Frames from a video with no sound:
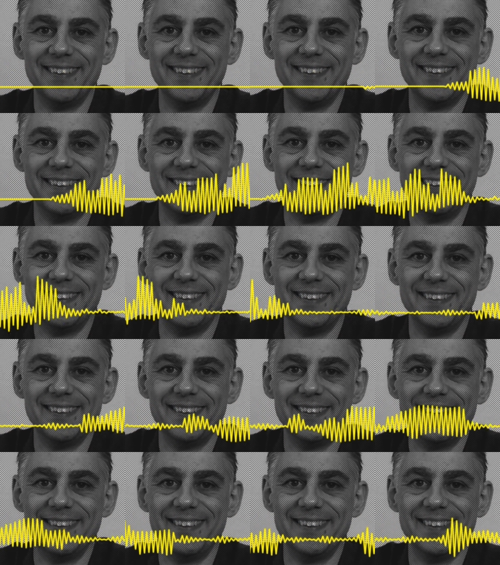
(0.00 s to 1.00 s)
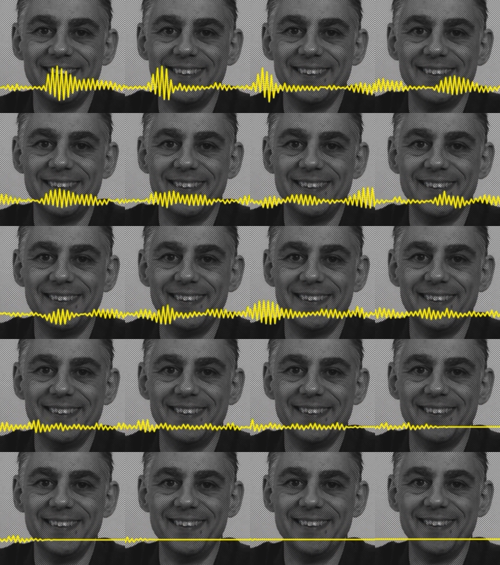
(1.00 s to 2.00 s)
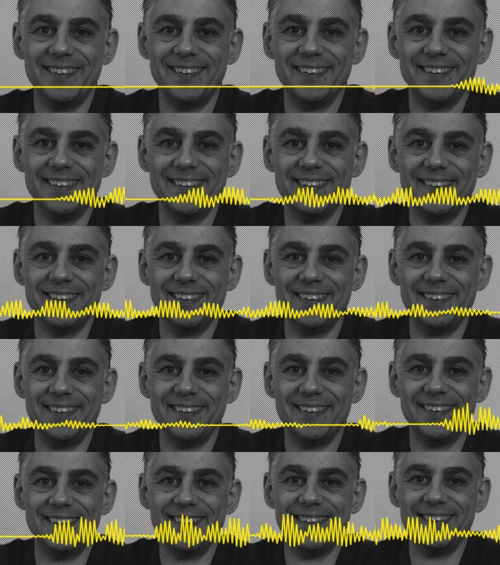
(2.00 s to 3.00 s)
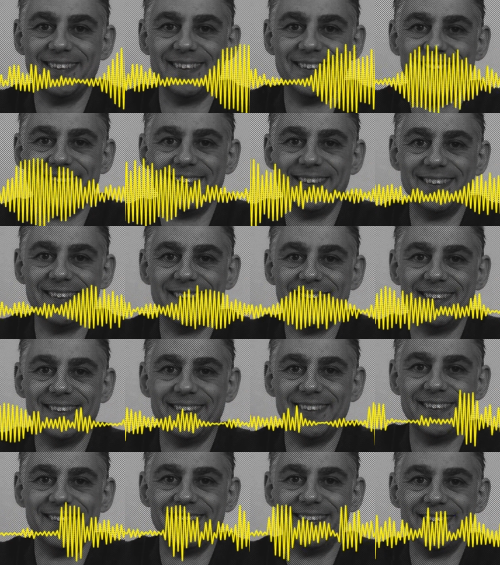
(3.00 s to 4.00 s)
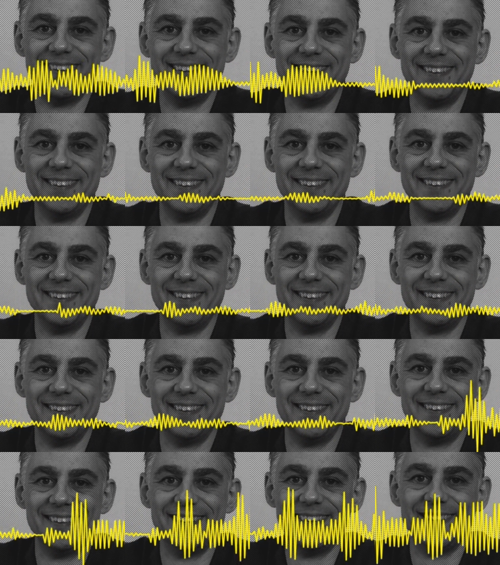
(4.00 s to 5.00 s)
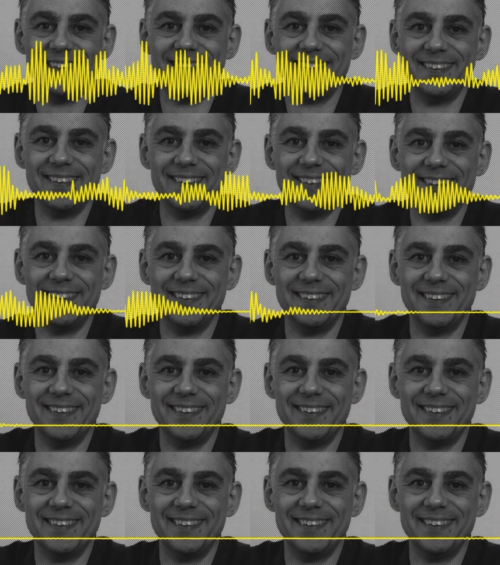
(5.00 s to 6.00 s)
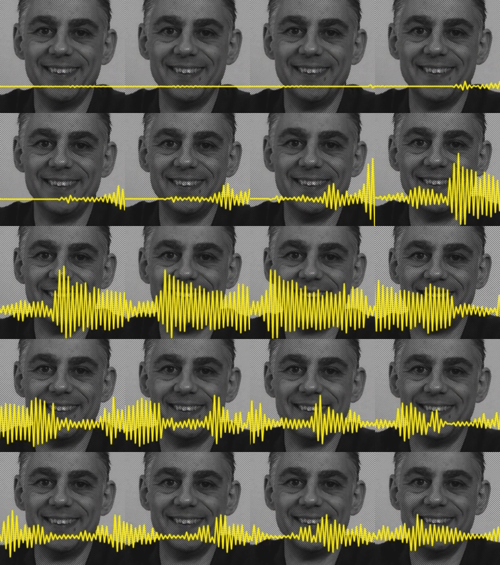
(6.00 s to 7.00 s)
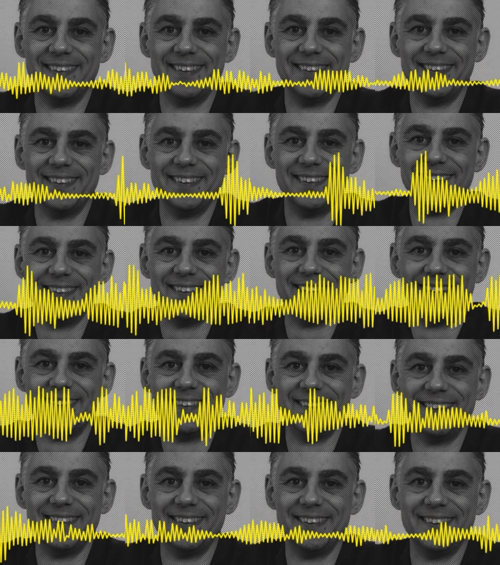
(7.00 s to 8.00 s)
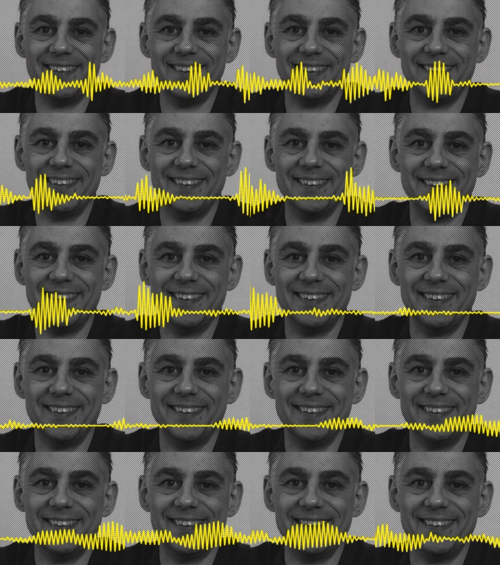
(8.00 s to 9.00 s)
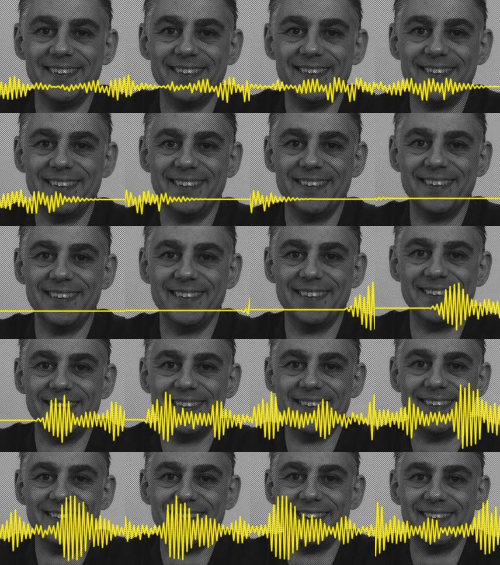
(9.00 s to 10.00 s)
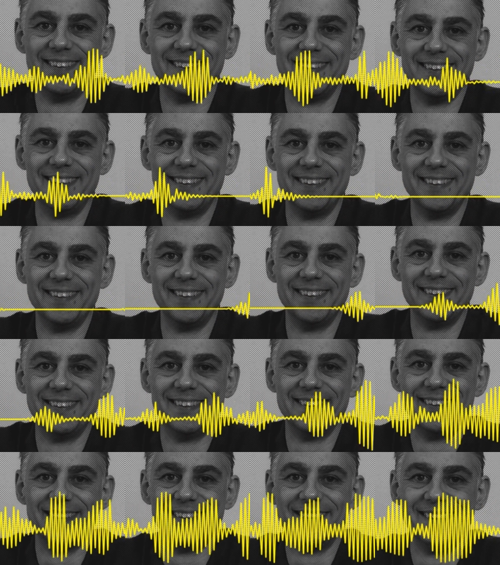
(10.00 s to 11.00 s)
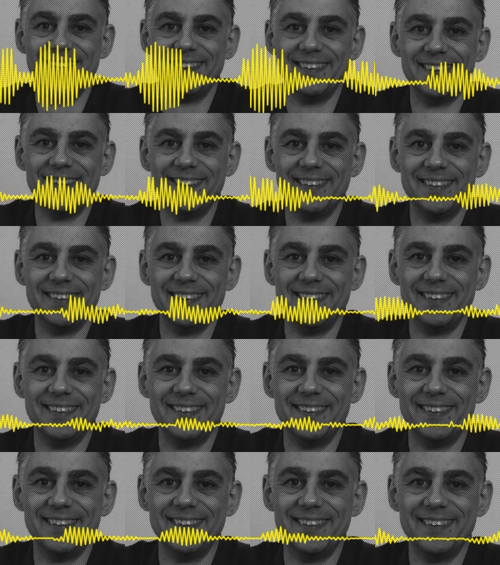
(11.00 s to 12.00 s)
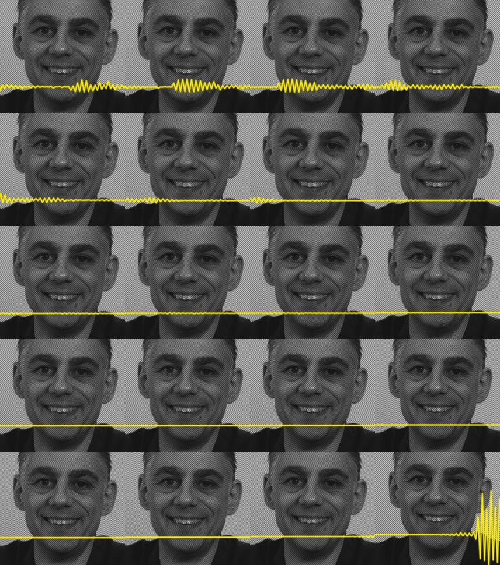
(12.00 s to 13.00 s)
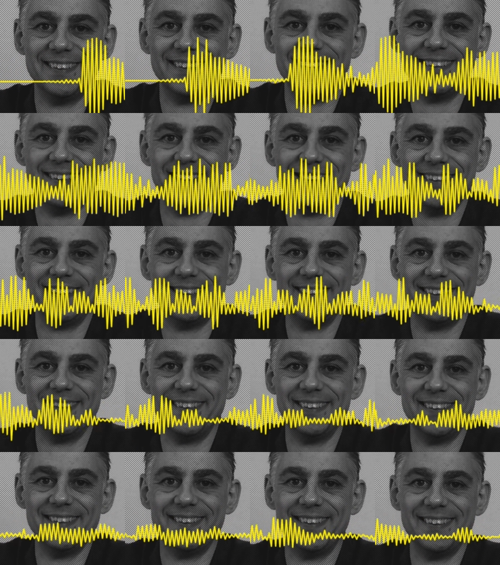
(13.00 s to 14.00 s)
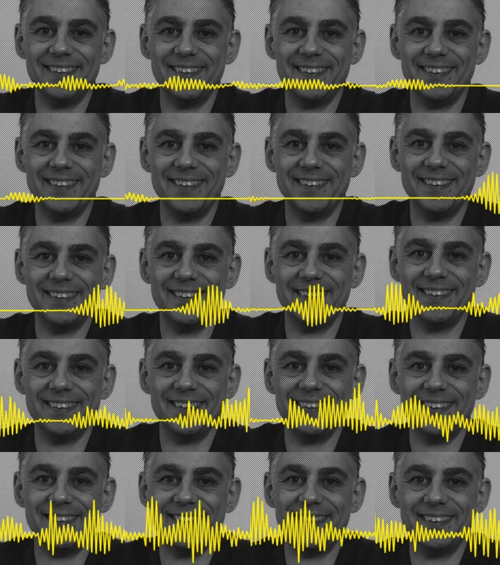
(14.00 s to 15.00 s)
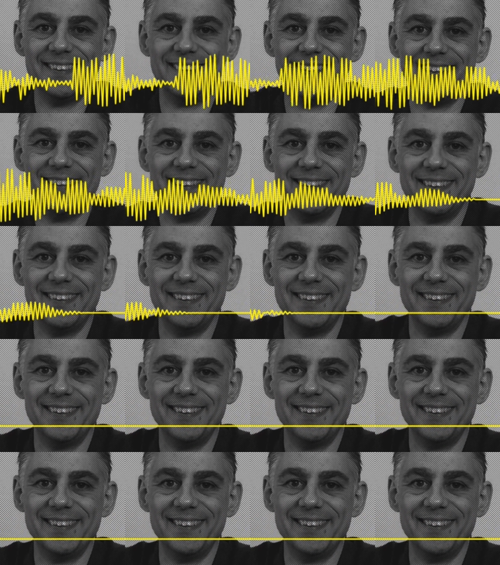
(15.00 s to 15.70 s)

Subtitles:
the actual content in there. And it's a combination of things. It's a combination of too much information. Front loading is a big problem in rulebooks. We could, if we're going to do part 2 of this next month, front loading of information, we can have a whole